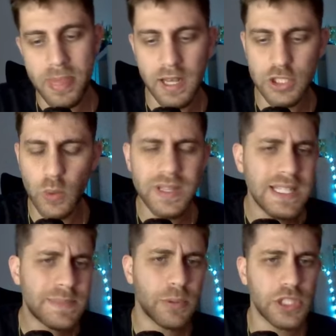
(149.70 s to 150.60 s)
So in
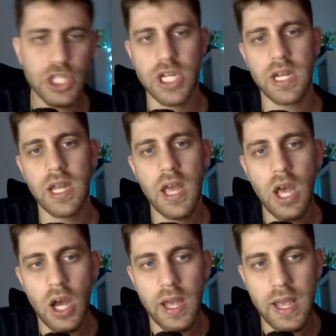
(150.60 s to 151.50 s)
this position,
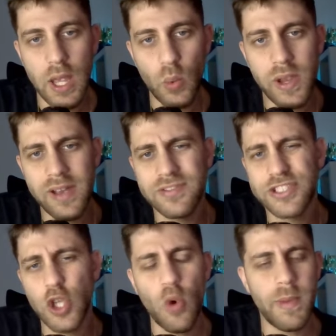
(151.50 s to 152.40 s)
uh, we have
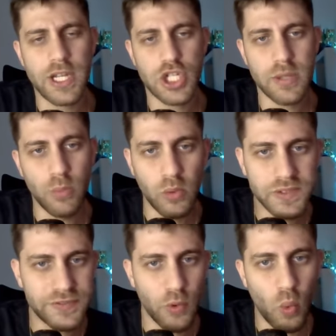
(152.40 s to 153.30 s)
so much
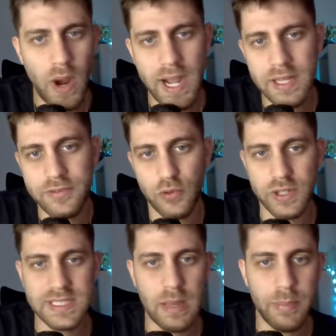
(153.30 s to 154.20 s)
moves for white. For
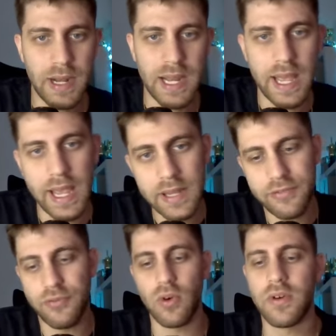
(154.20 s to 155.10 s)
example,
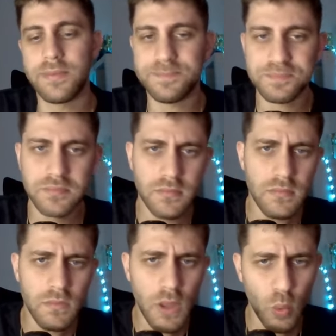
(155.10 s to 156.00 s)
a4.
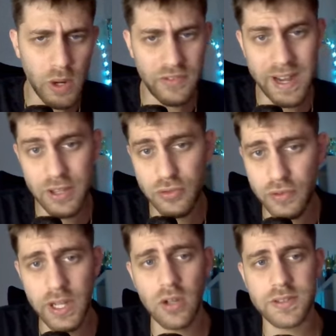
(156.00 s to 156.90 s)
We have
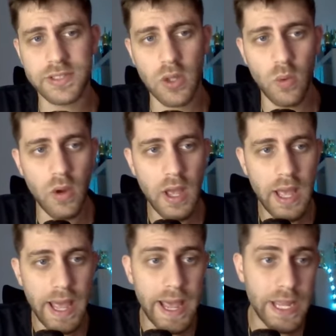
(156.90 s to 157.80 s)
a3 also.
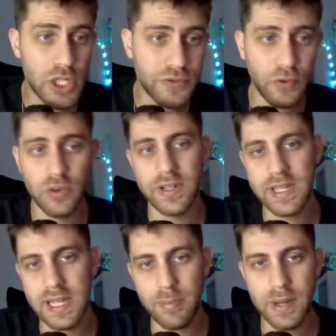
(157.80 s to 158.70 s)
h4 that
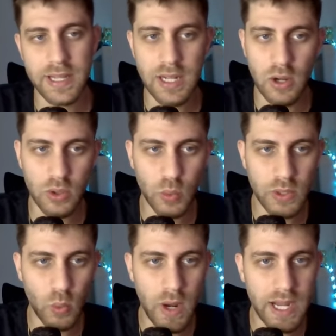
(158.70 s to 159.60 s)
I played a lot with
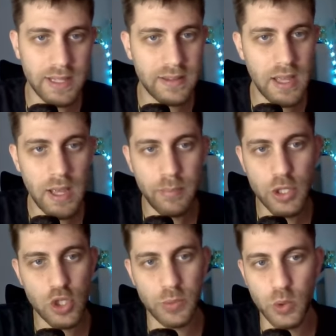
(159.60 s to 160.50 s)
white.
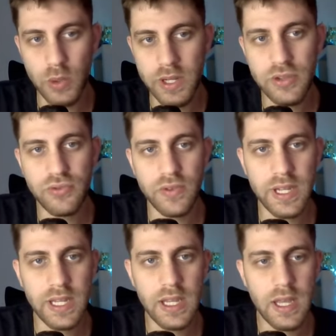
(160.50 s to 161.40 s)
Bishop to
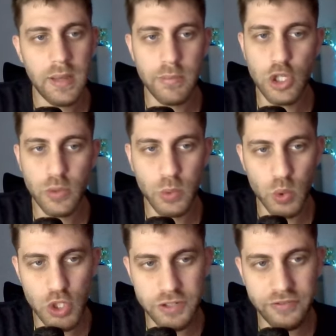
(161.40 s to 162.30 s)
e3. Bishop to
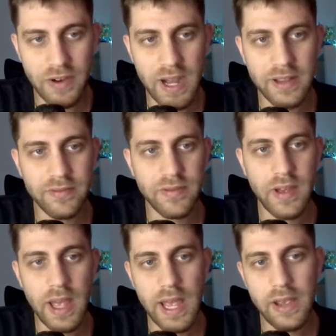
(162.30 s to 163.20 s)
g5.
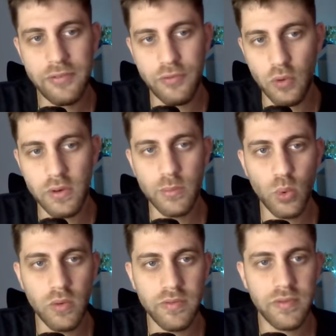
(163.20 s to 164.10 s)
f4
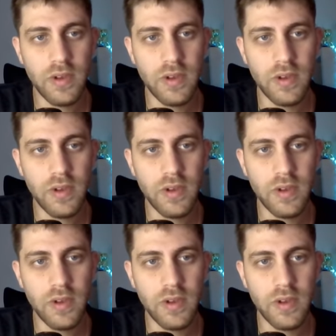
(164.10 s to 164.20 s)
move.